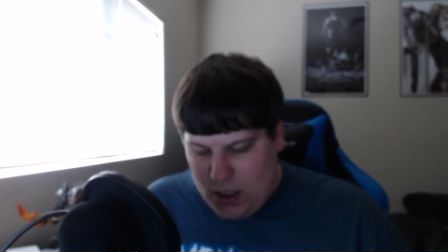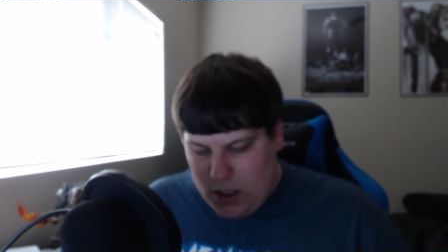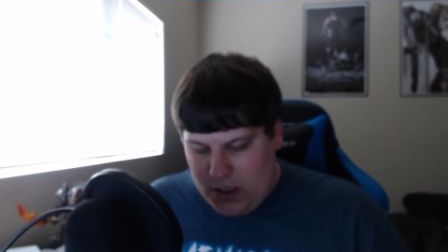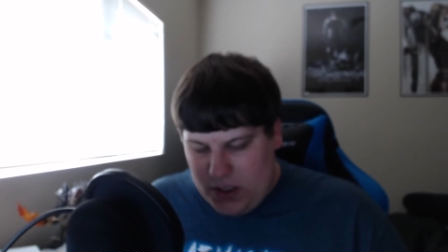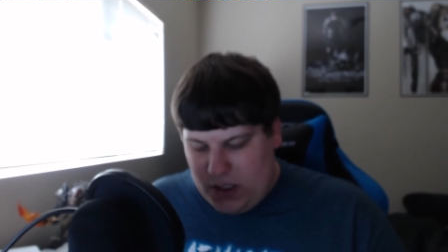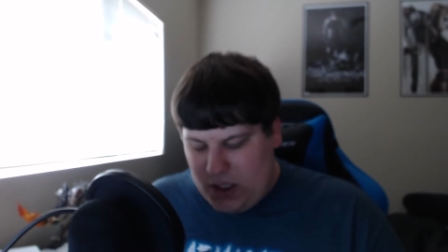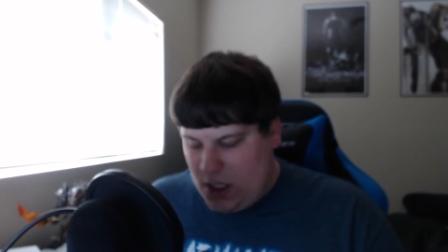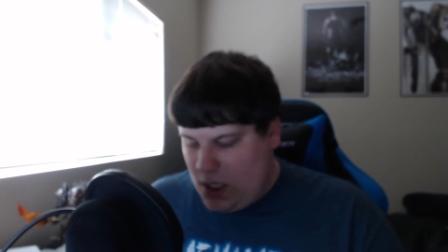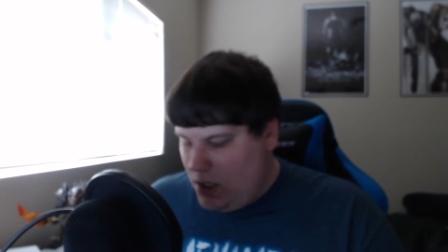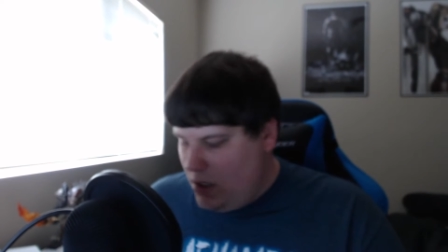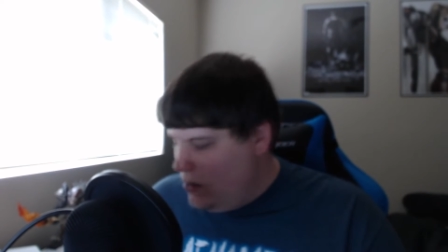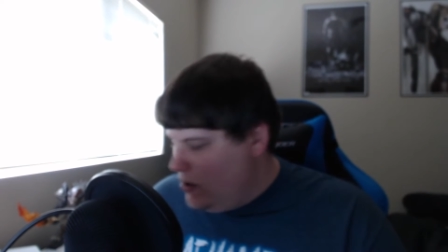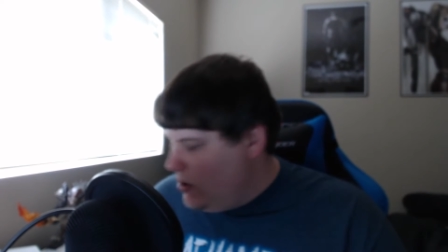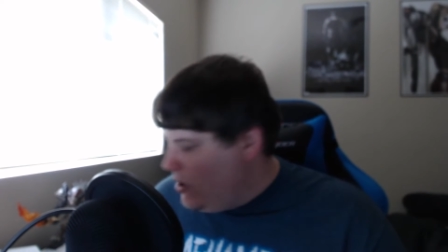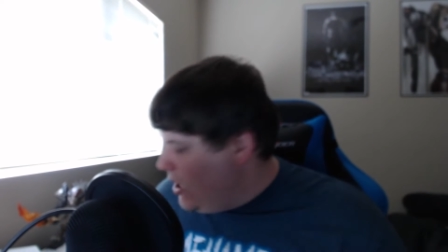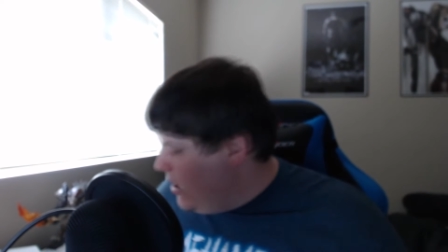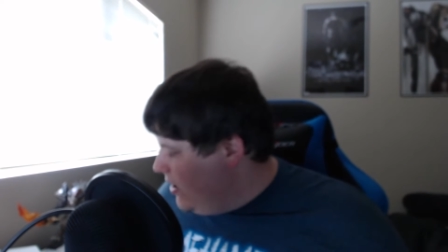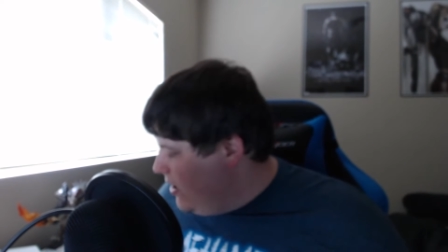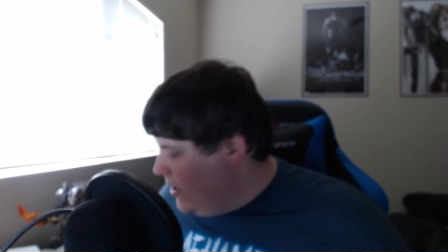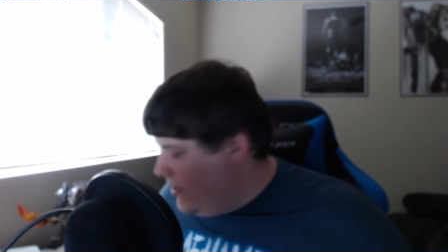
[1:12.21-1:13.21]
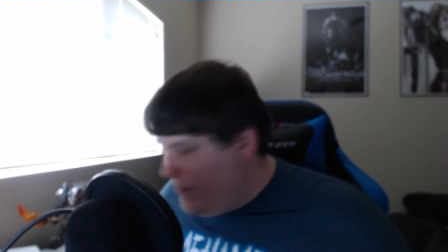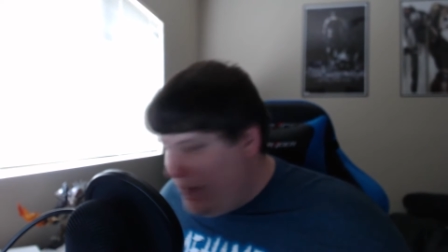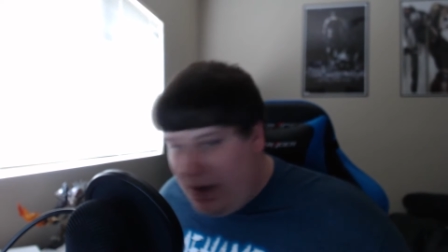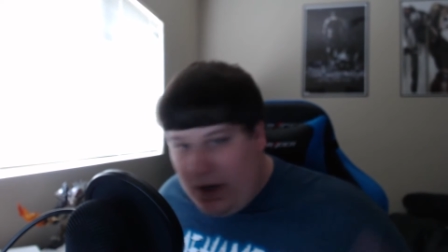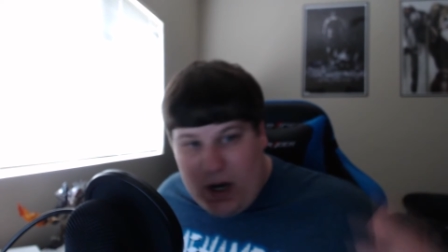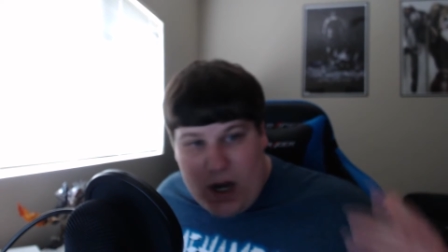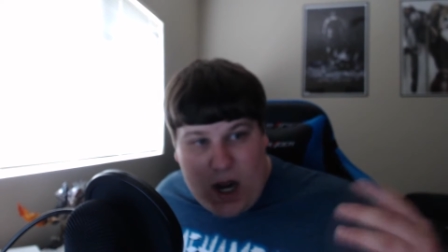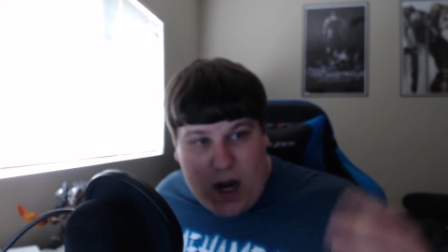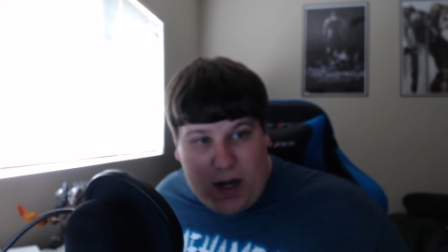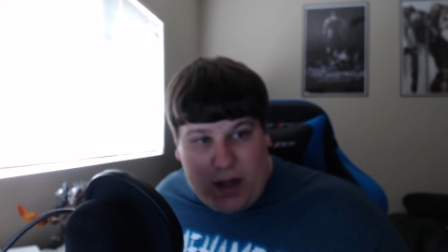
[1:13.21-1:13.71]
So
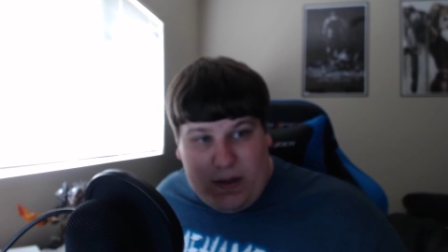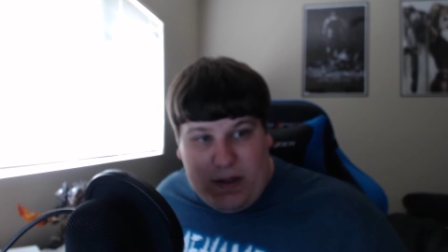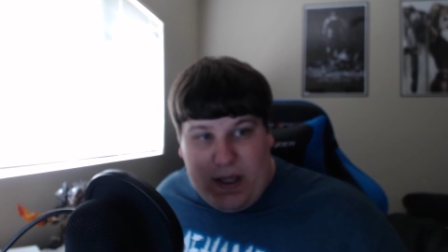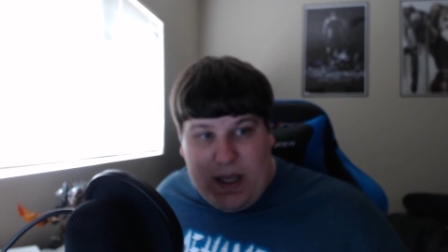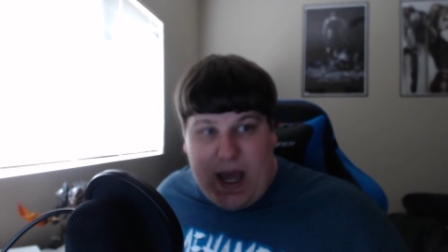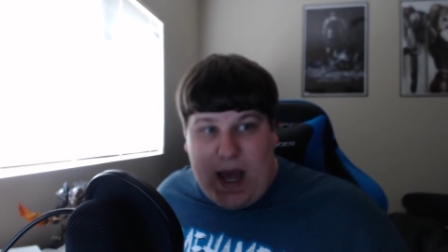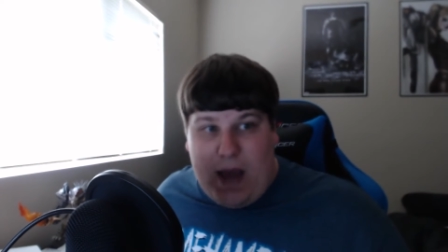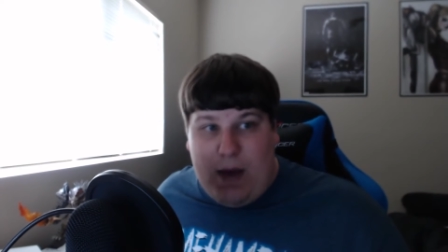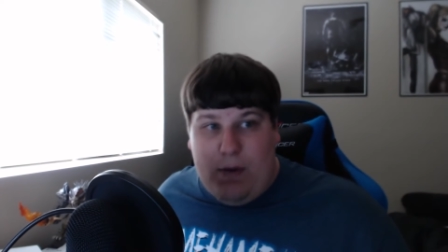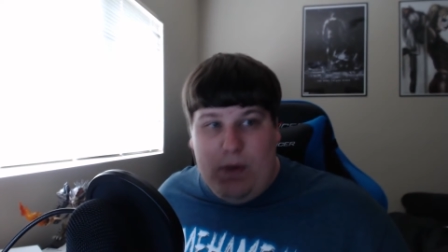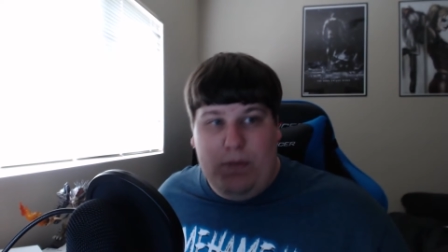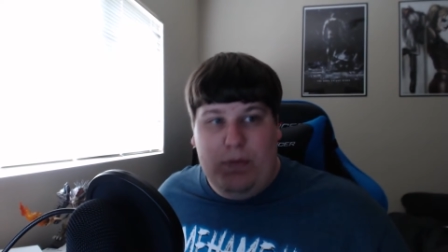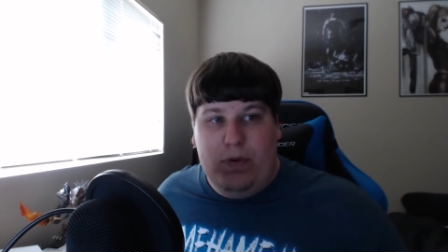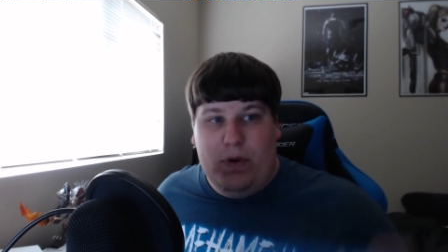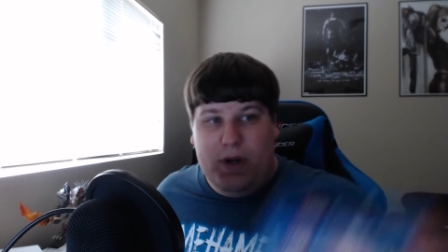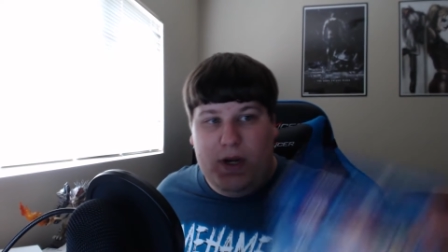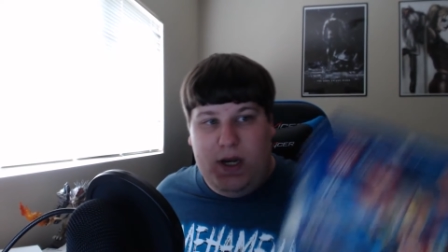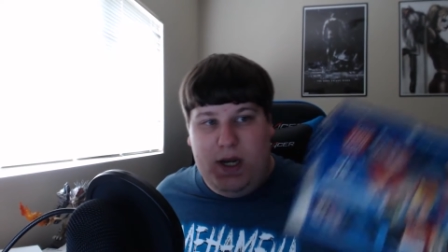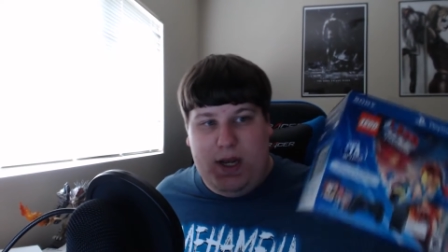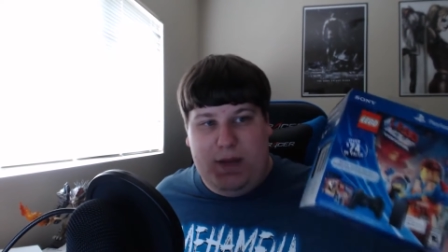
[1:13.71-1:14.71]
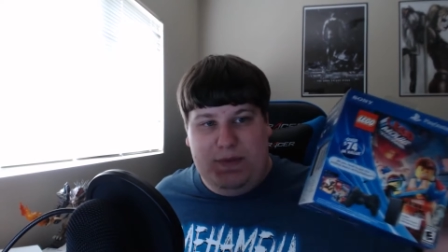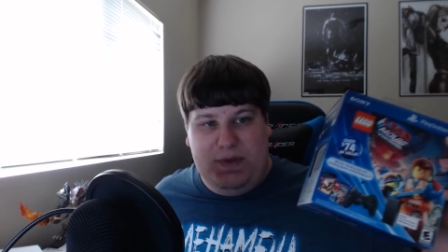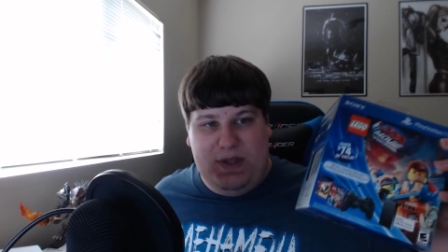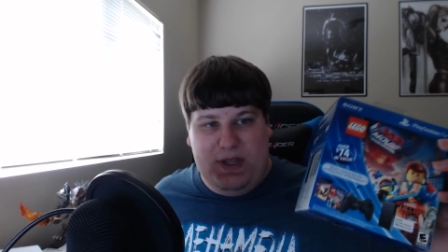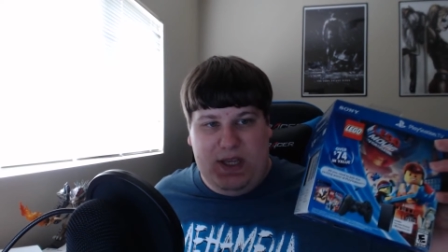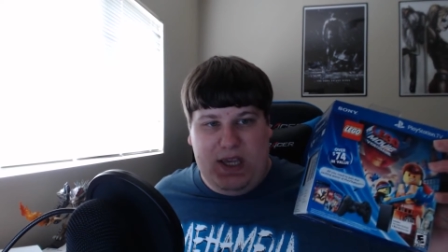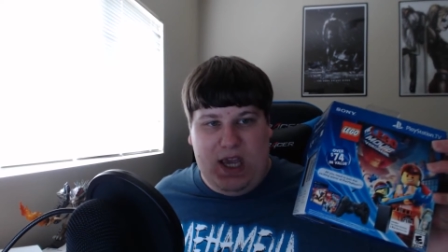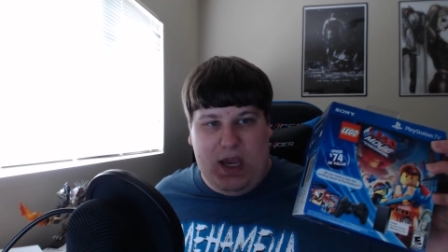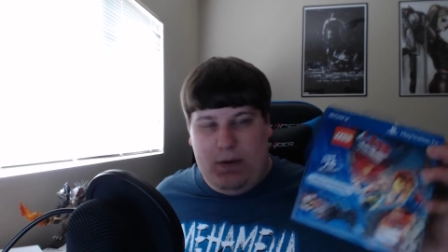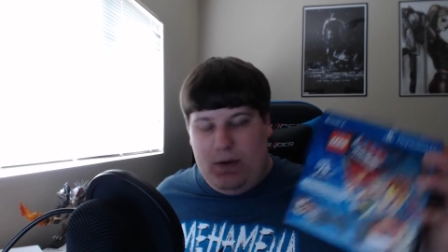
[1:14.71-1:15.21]
periodically, I will point it up to
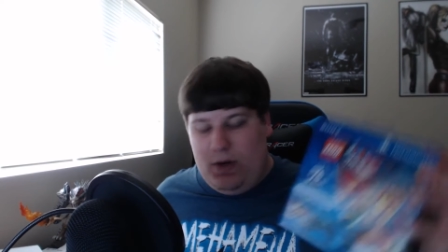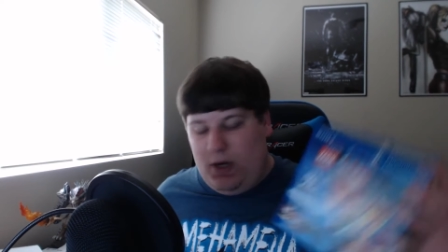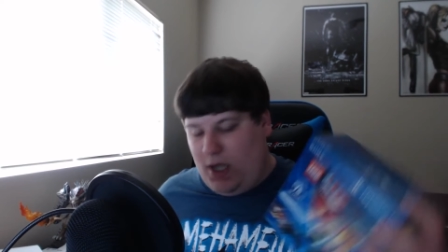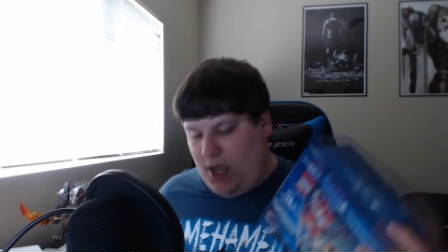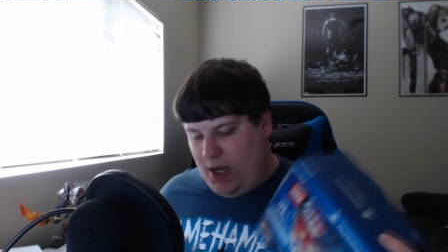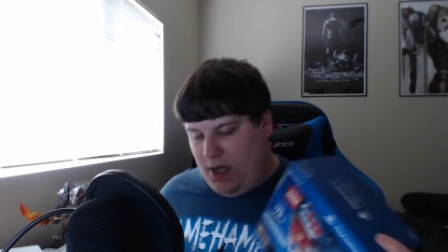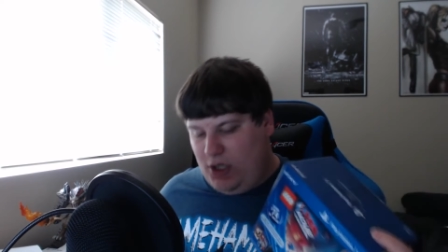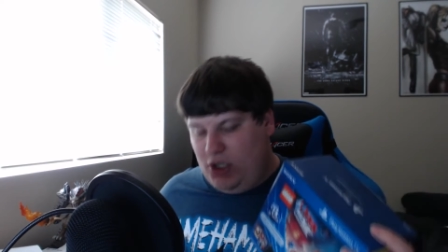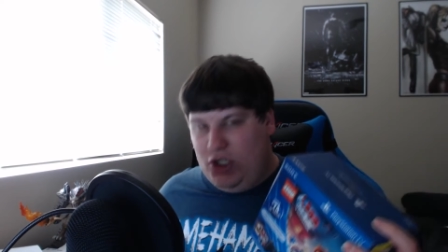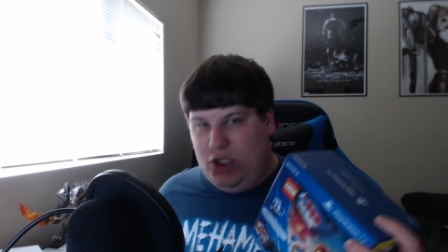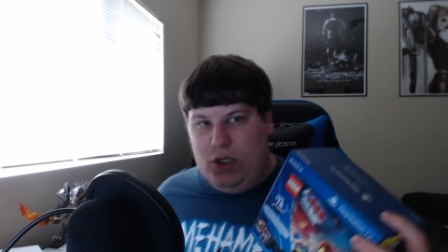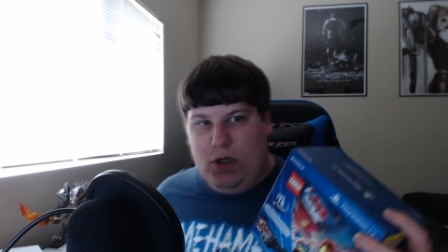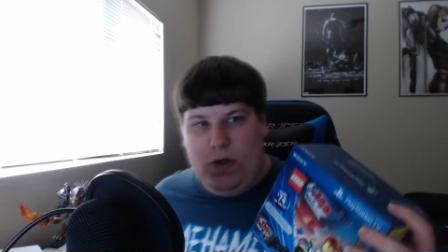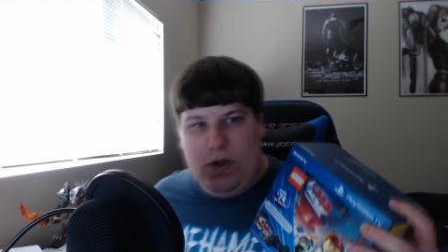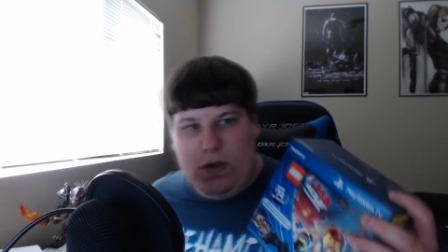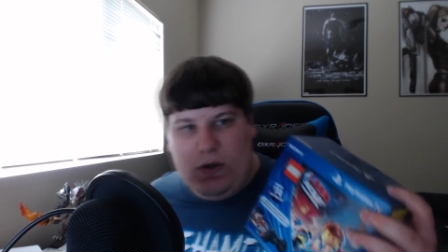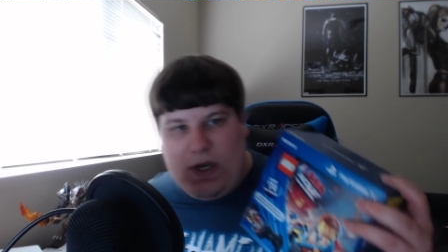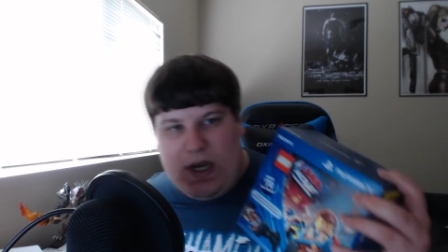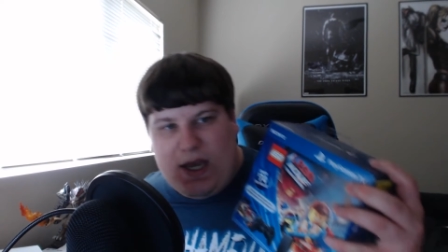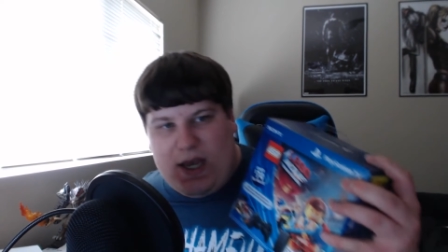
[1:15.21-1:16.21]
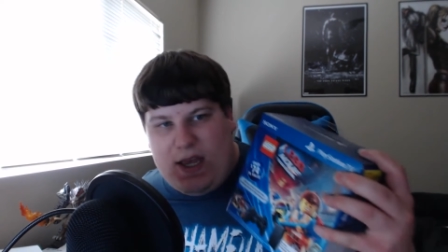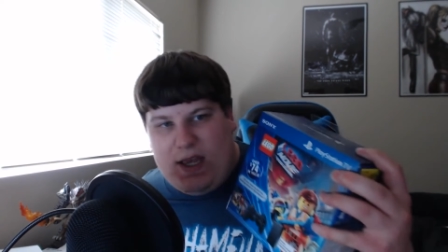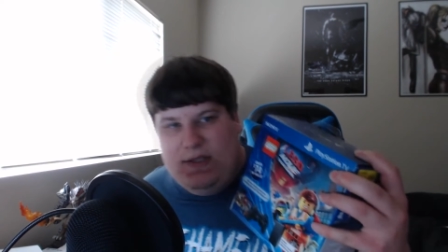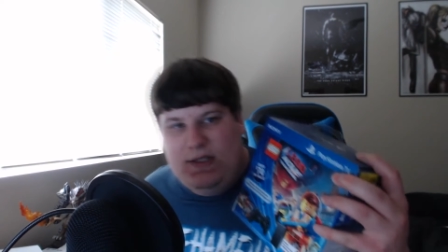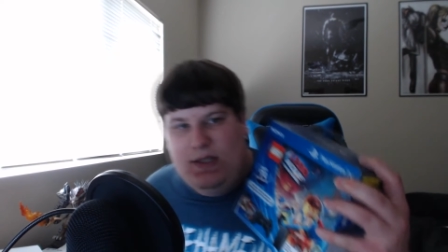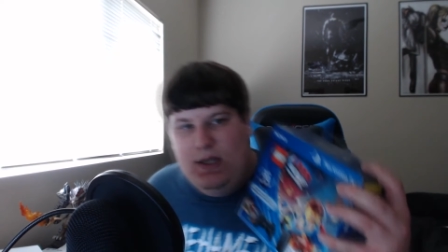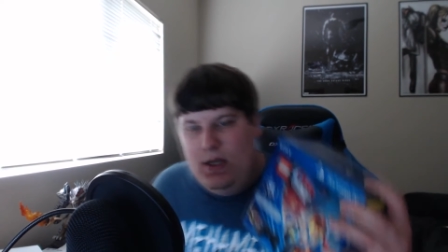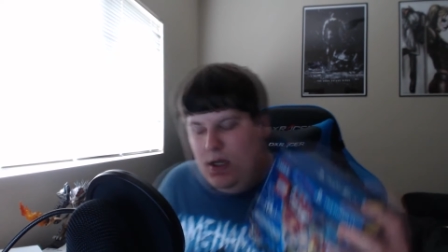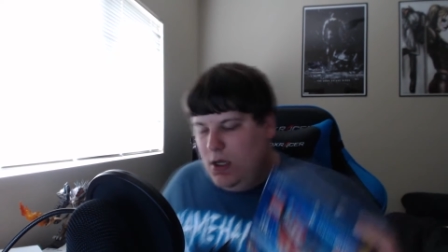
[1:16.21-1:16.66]
the camera to kind of show you guys